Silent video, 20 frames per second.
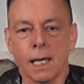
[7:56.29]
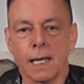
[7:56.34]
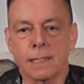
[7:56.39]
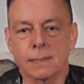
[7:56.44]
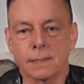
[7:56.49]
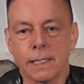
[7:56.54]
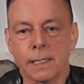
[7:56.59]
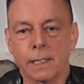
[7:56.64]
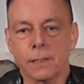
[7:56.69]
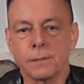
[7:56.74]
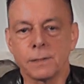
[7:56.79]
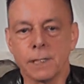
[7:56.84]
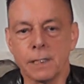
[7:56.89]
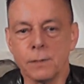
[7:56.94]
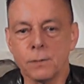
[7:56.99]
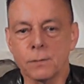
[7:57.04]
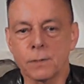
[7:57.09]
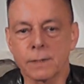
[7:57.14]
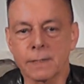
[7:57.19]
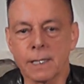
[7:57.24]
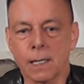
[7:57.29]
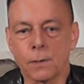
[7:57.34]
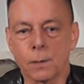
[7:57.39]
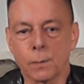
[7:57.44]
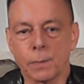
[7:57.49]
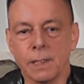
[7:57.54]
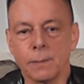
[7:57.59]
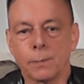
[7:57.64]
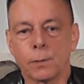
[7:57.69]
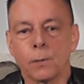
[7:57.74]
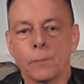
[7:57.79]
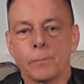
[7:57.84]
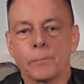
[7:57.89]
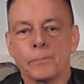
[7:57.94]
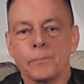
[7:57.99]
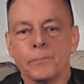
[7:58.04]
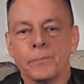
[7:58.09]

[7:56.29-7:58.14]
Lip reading: as they continue to tell the people.